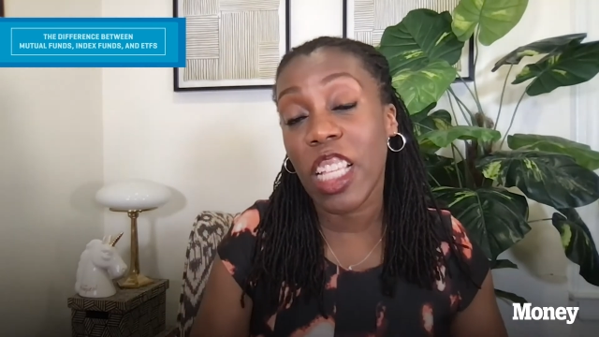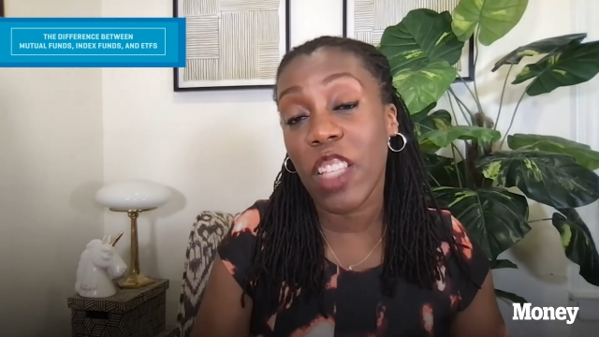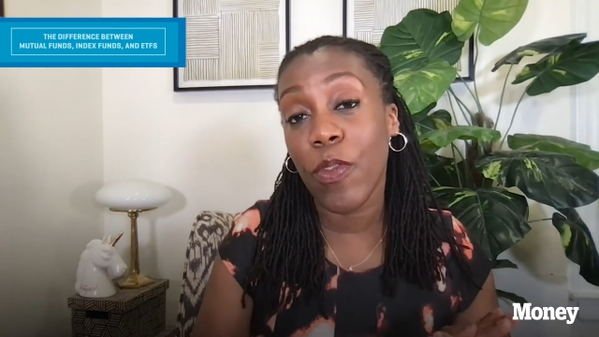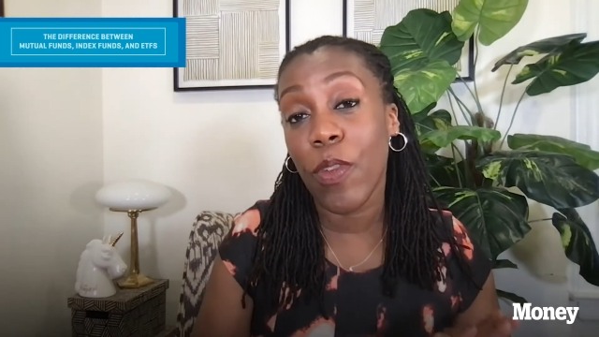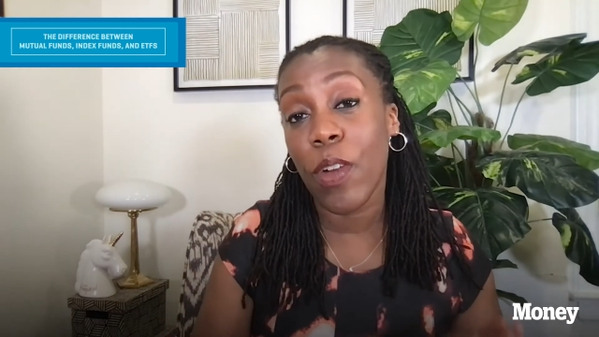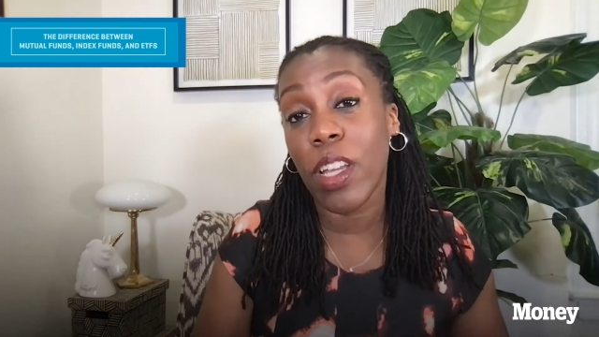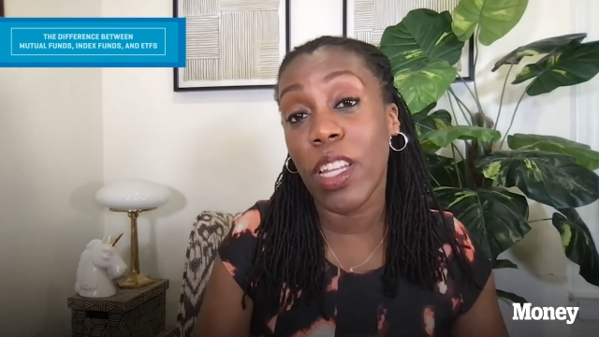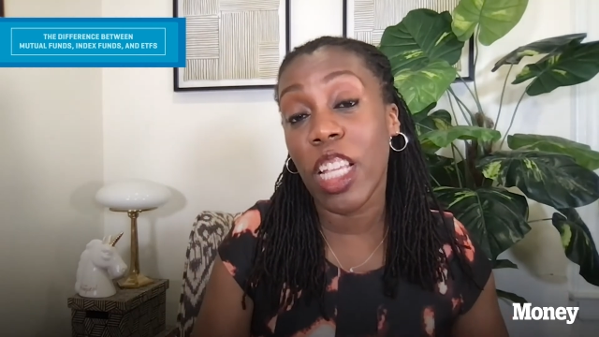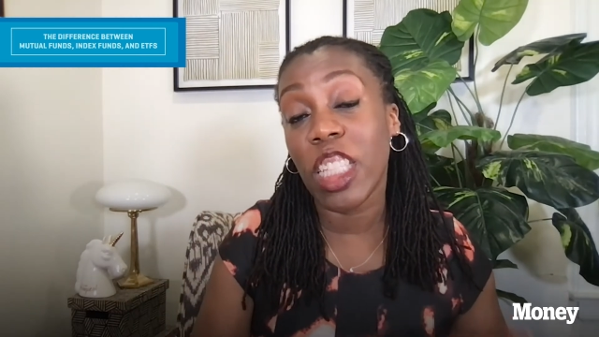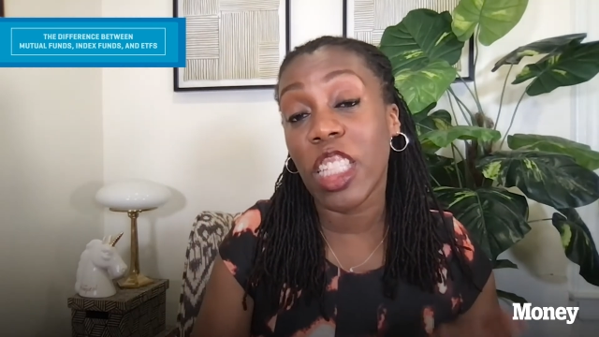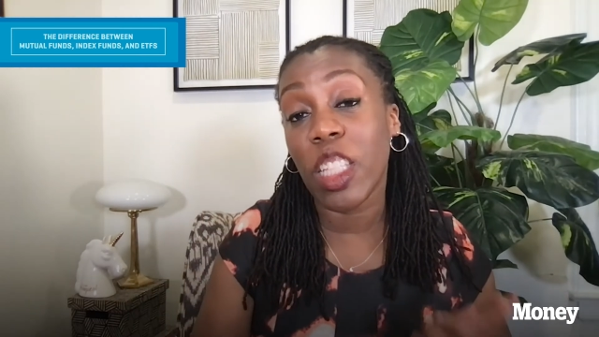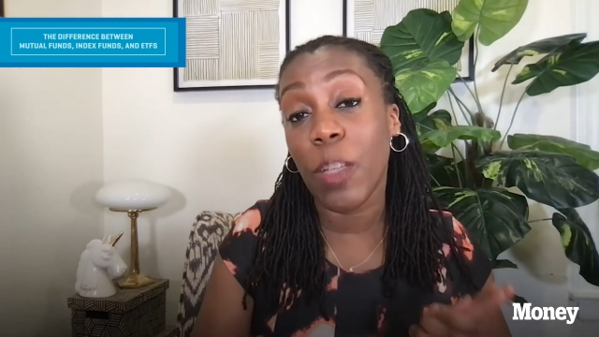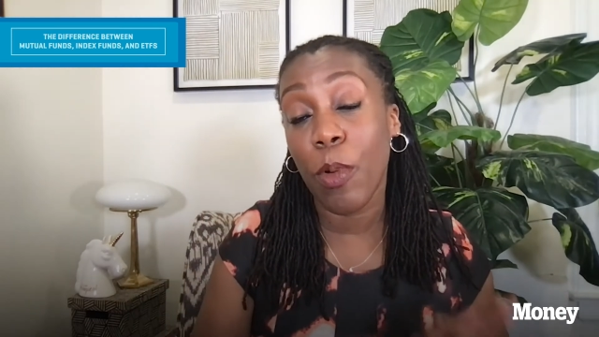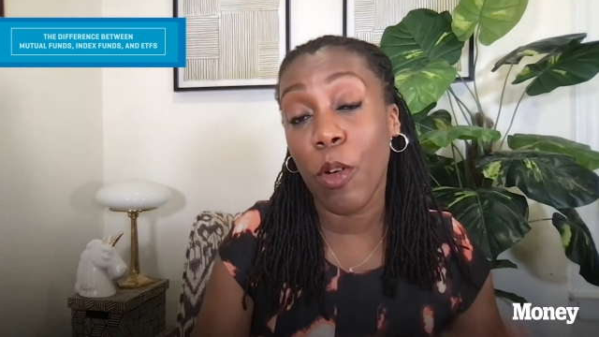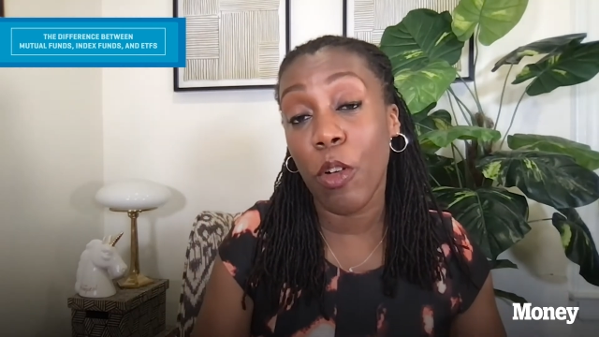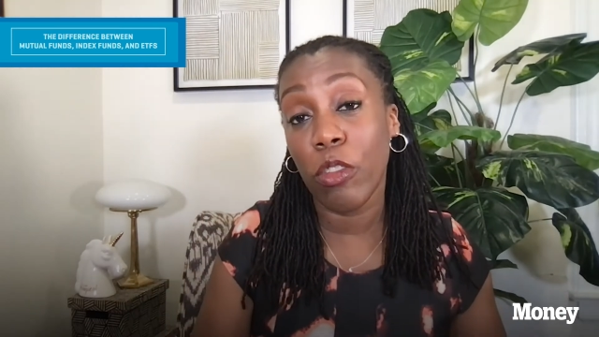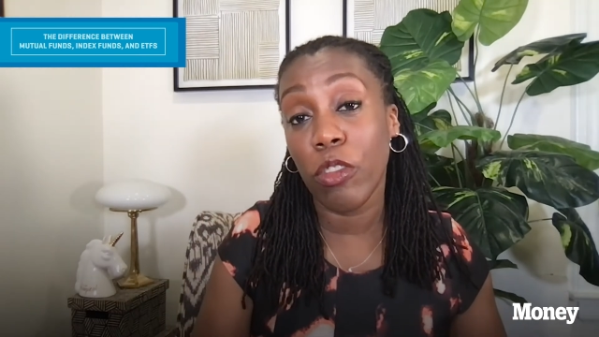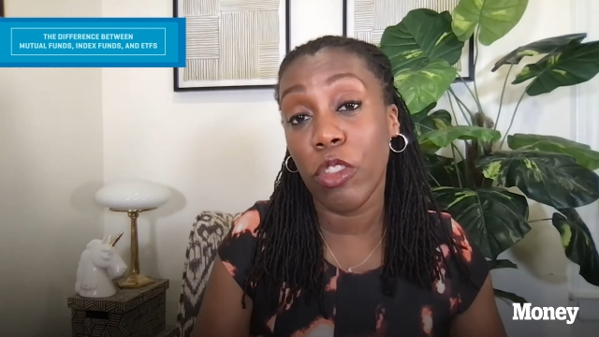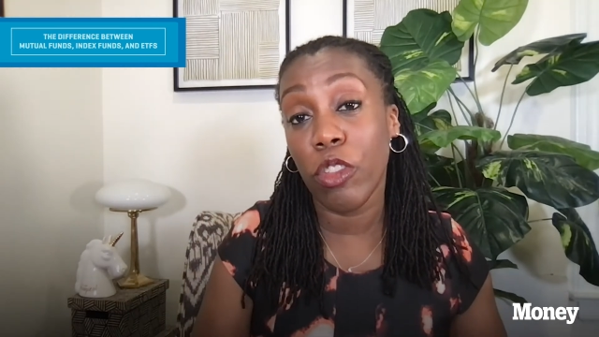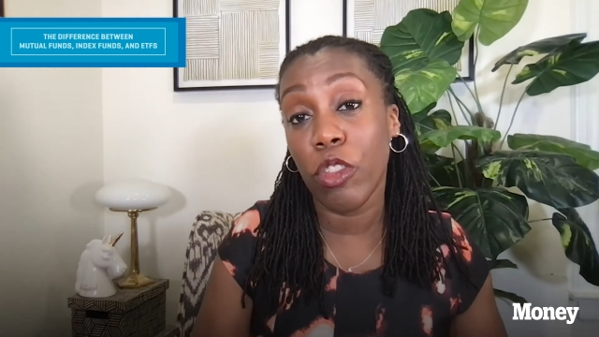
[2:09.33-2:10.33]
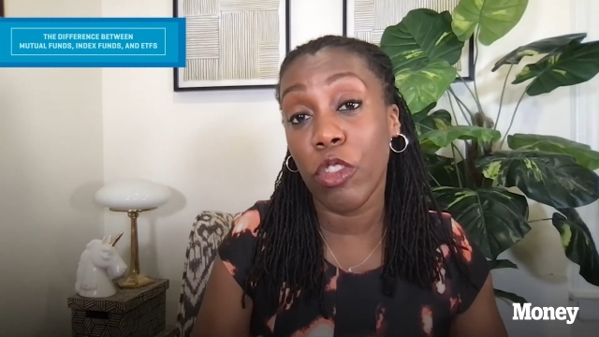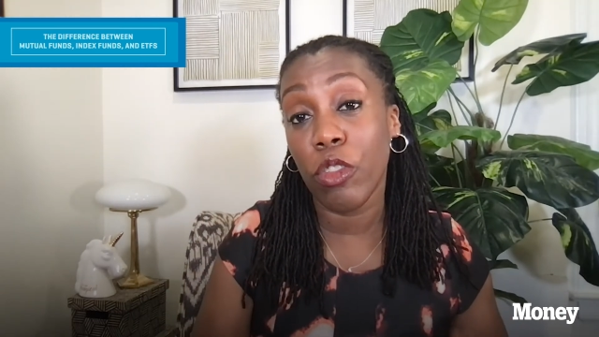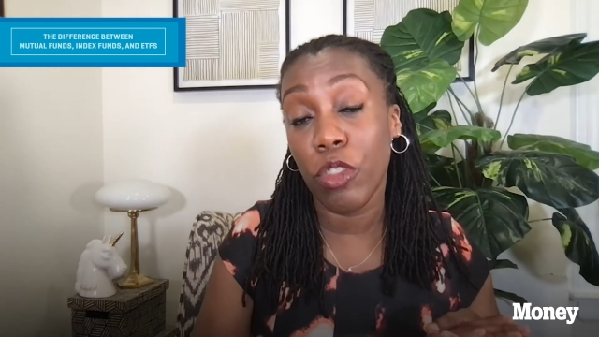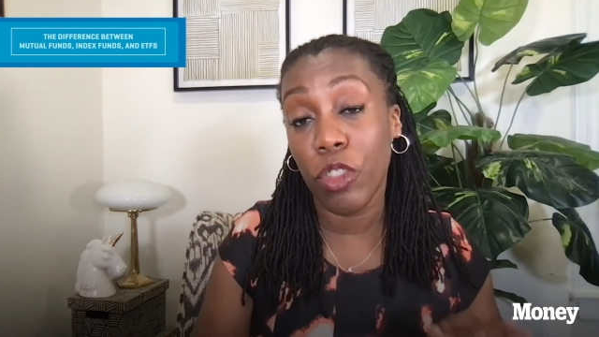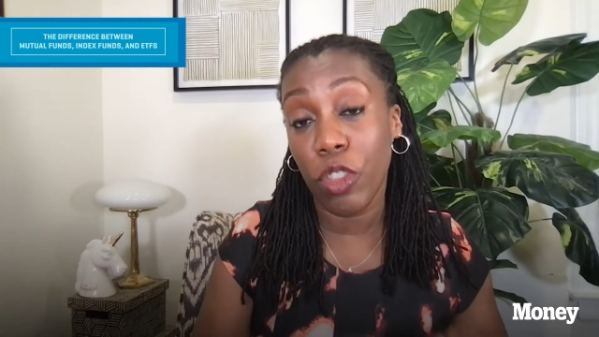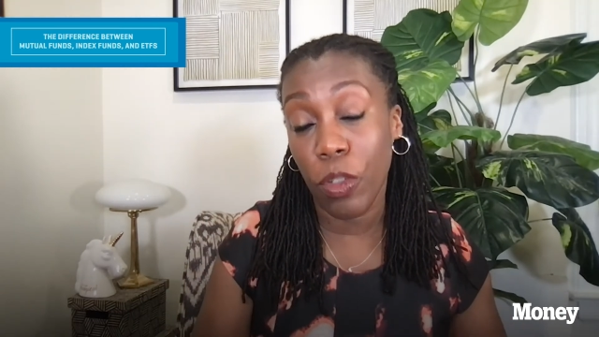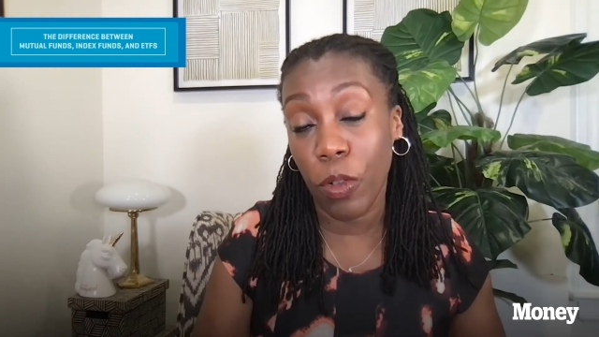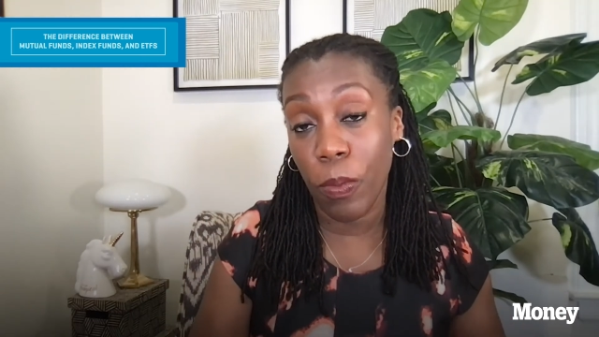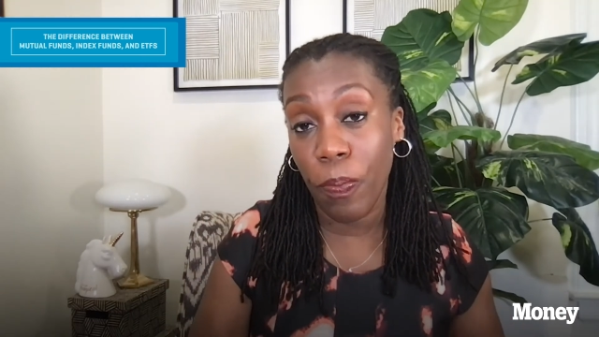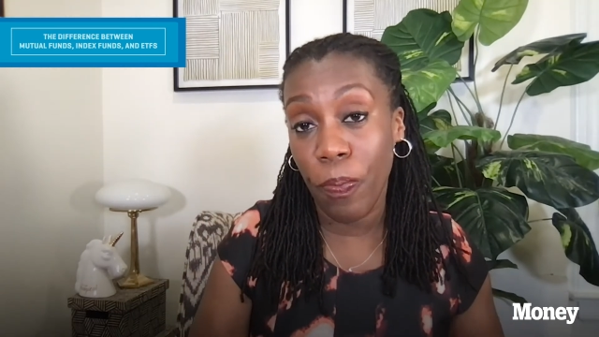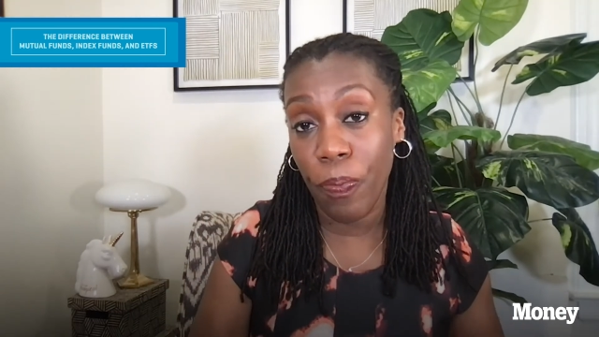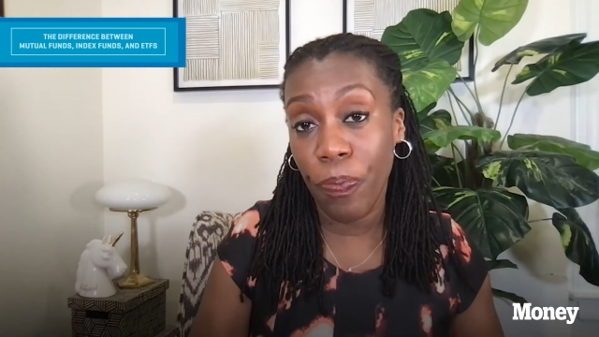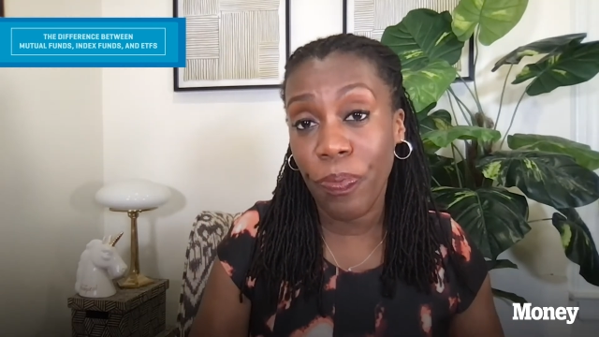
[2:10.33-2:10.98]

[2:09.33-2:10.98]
fund is supposed to do too.